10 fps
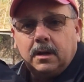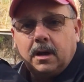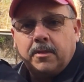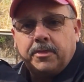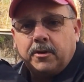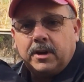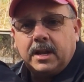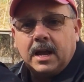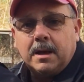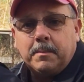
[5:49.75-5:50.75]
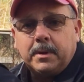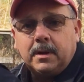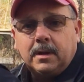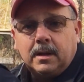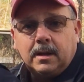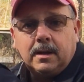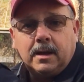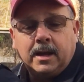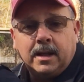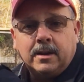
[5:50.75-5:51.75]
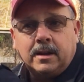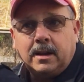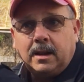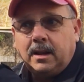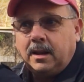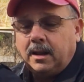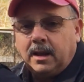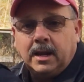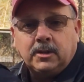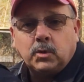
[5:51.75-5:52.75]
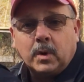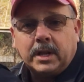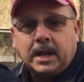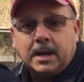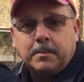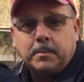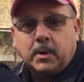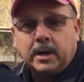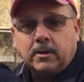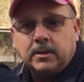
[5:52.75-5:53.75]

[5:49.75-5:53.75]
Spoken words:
a 30 amp, and a 20 amp breaker.